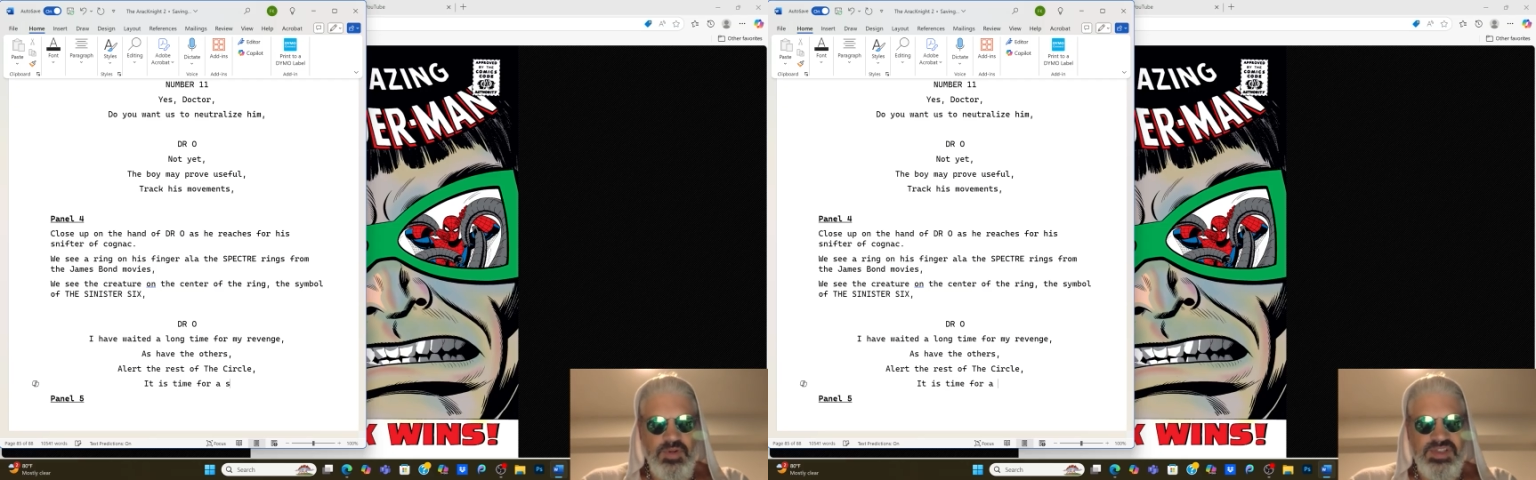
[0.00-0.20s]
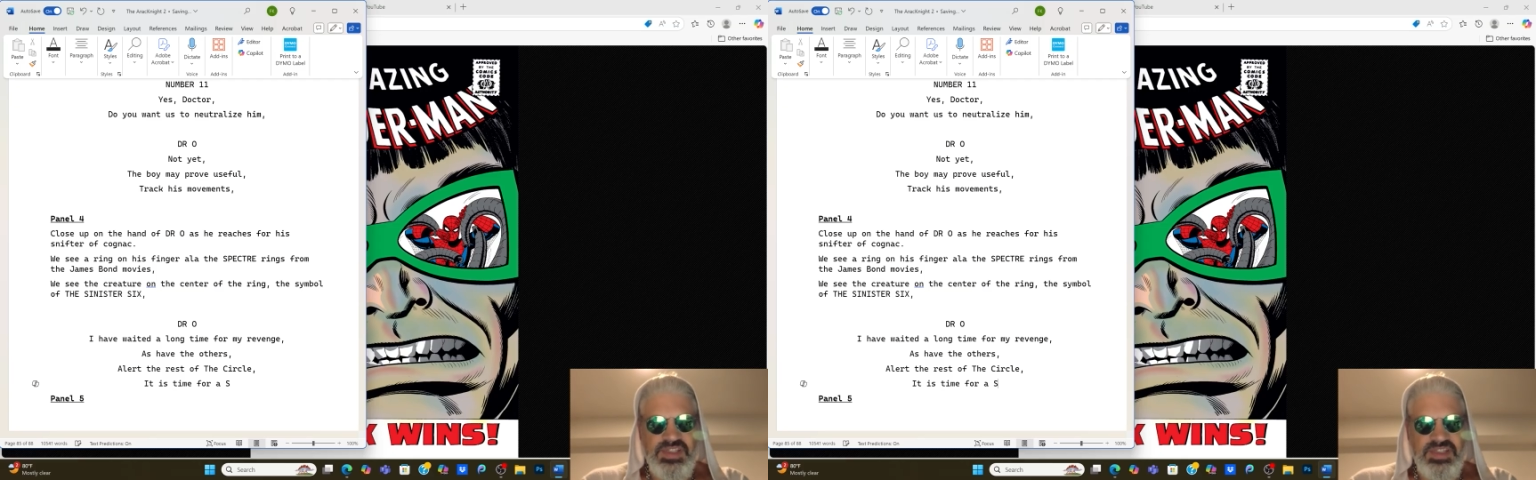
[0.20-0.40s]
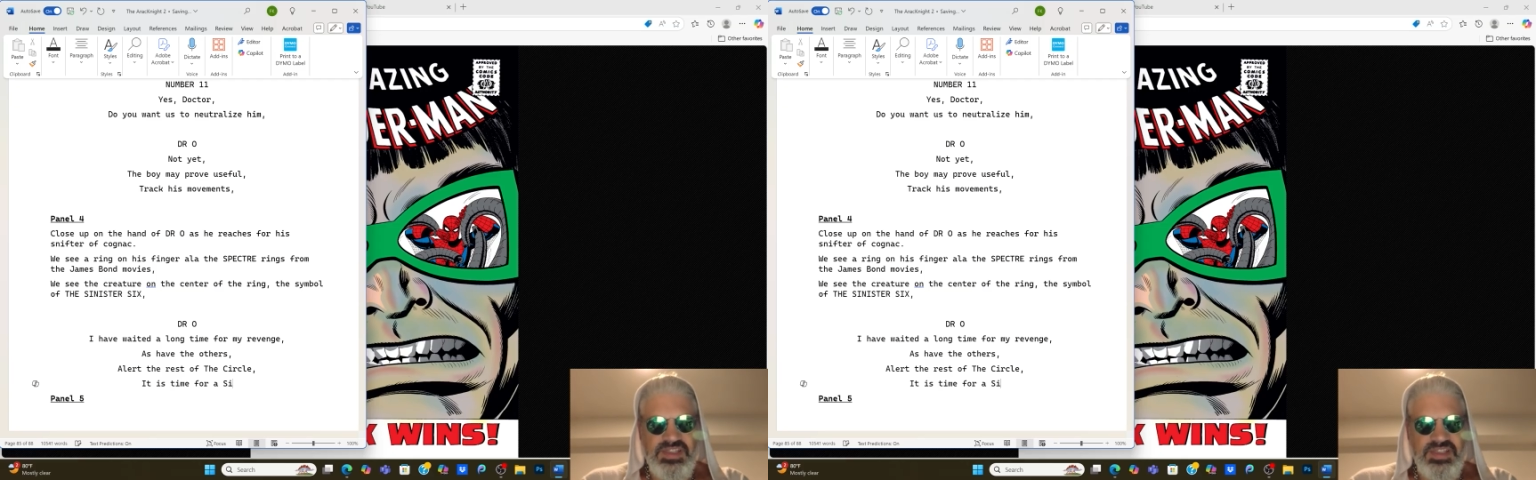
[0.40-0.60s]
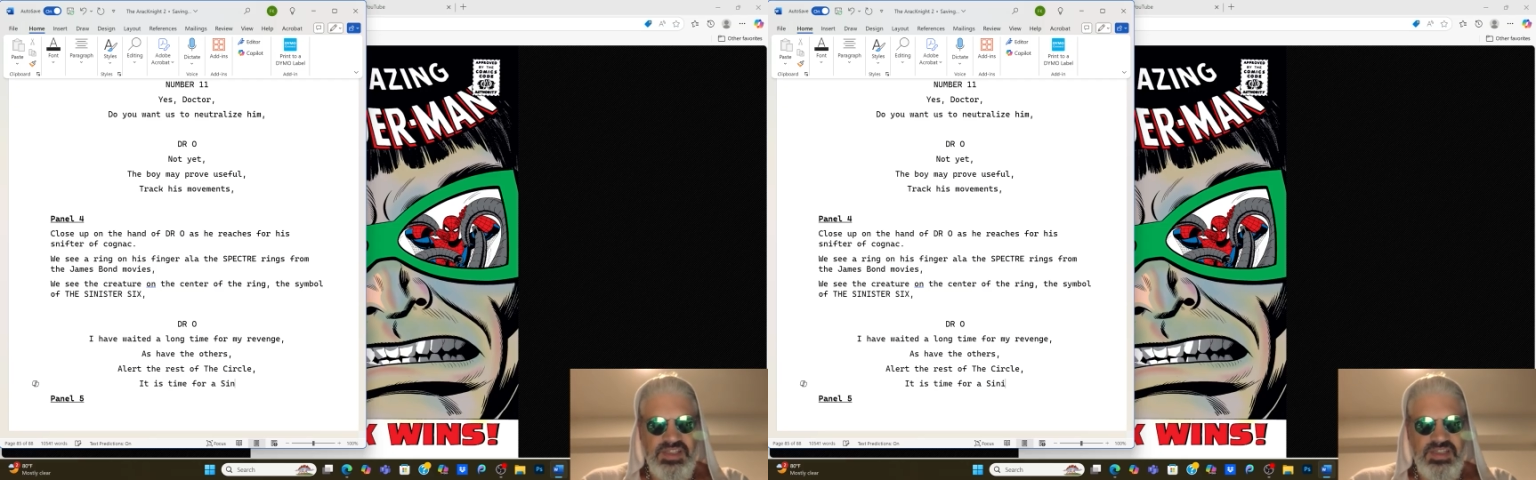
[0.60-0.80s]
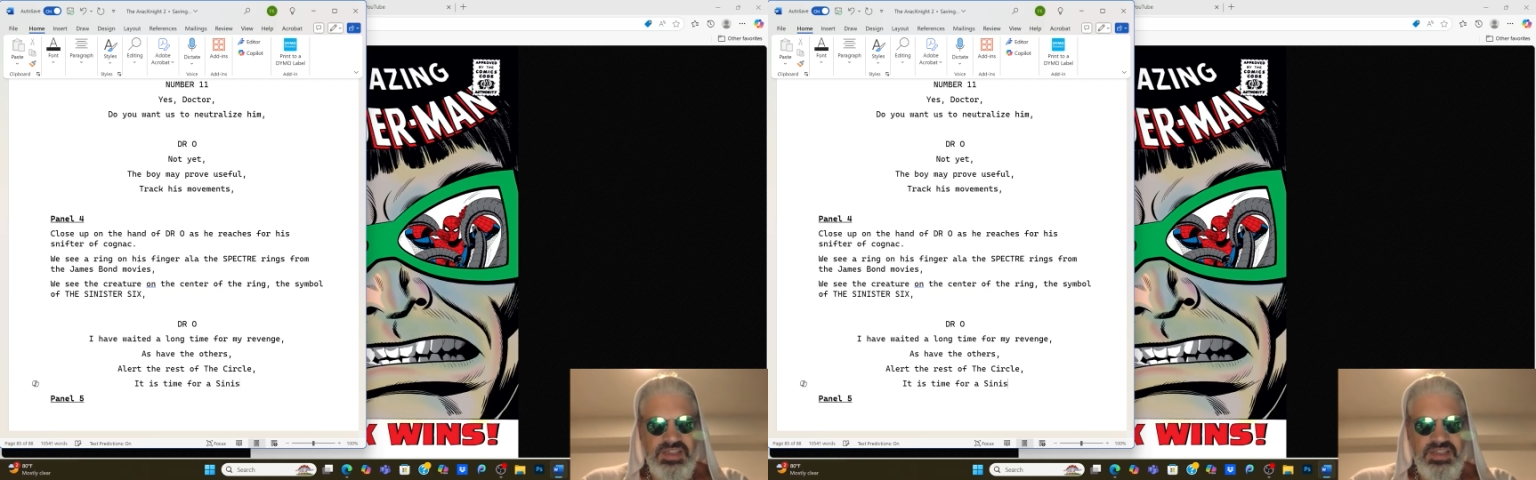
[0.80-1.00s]
a
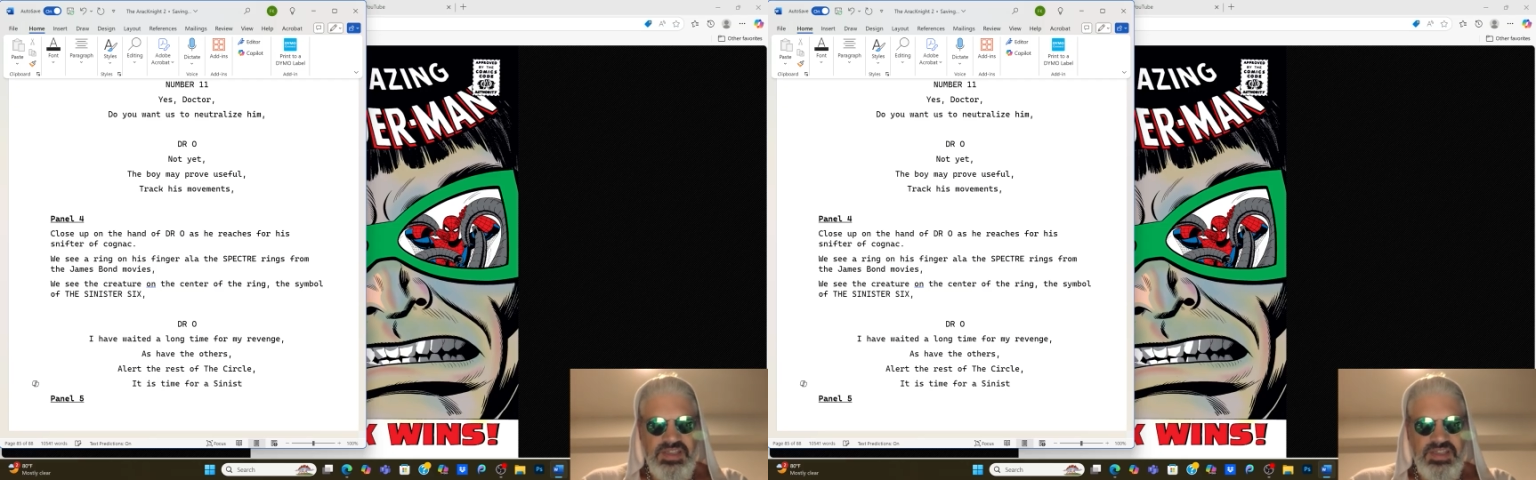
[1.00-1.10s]
sinister